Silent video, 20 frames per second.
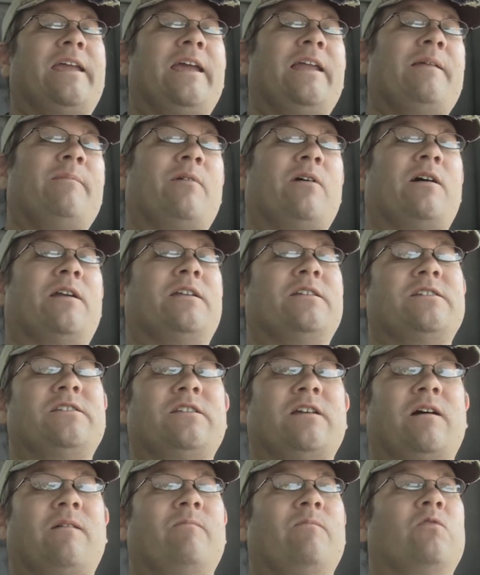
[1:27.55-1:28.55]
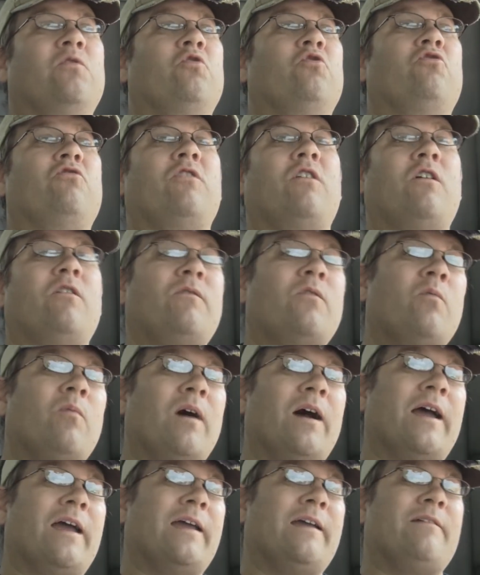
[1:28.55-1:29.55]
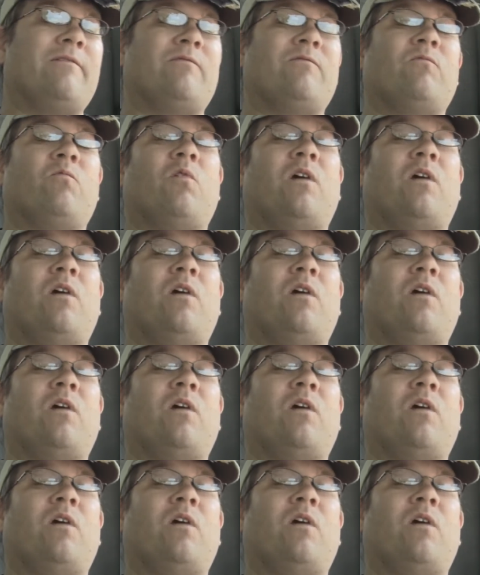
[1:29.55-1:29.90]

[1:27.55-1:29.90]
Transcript: candy bar on a stump, drove away,